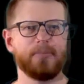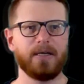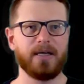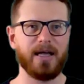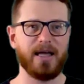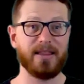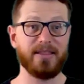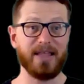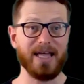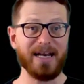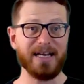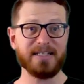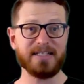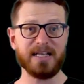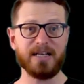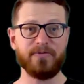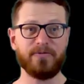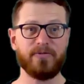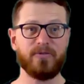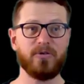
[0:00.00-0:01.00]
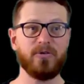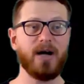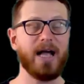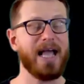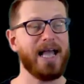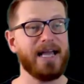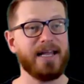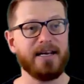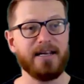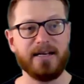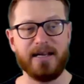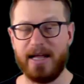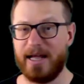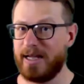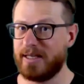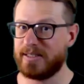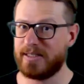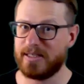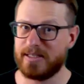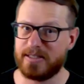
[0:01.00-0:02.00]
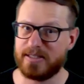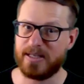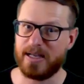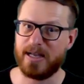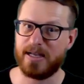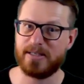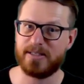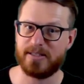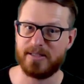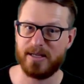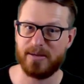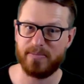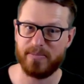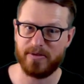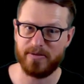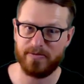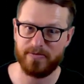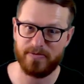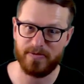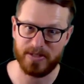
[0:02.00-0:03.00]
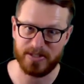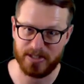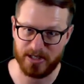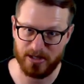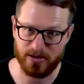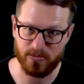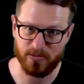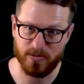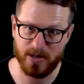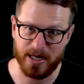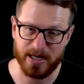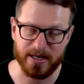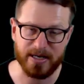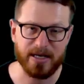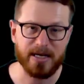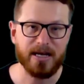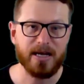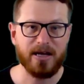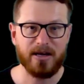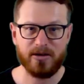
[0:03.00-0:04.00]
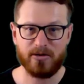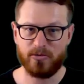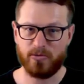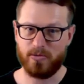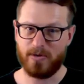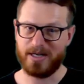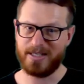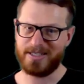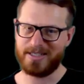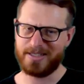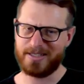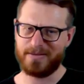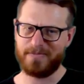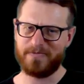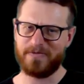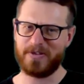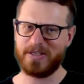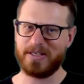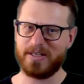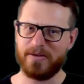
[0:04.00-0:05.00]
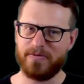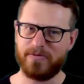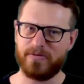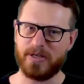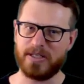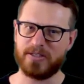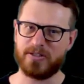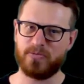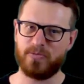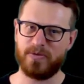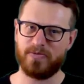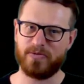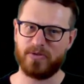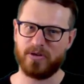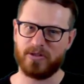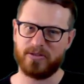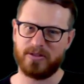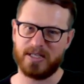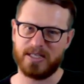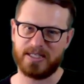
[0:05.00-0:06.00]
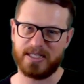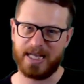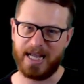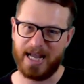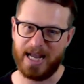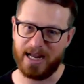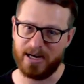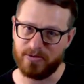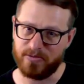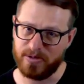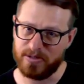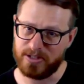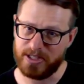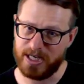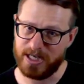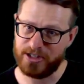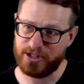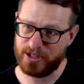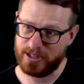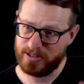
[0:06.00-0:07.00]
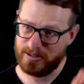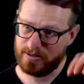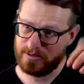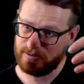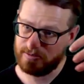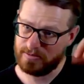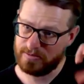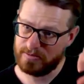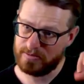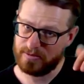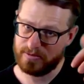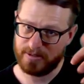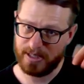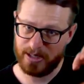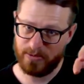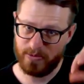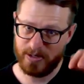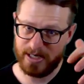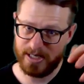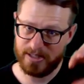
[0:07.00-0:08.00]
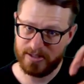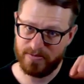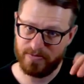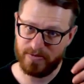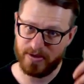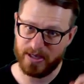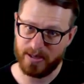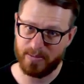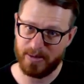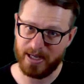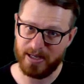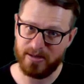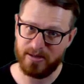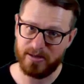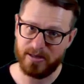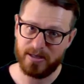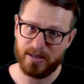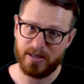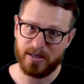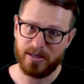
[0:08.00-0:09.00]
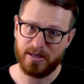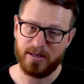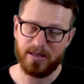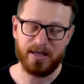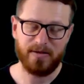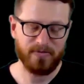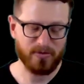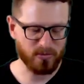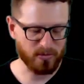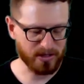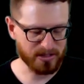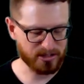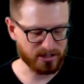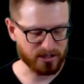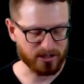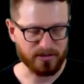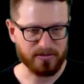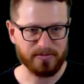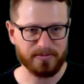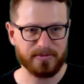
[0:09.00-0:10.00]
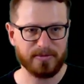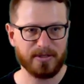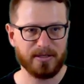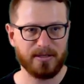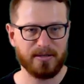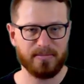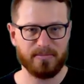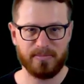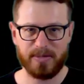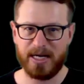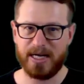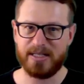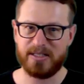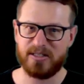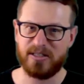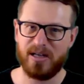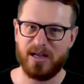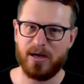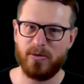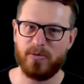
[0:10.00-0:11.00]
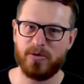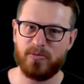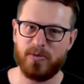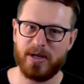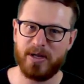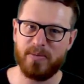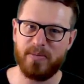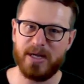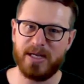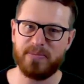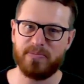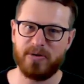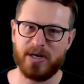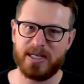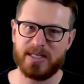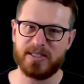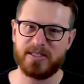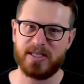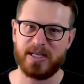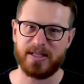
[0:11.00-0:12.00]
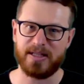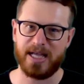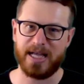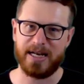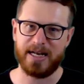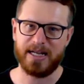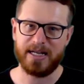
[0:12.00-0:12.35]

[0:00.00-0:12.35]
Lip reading: And that is it for Hanon exercise number 31. Quite something different. We've got this hand rotation that we need to think about if you want to, but I would recommend practicing that.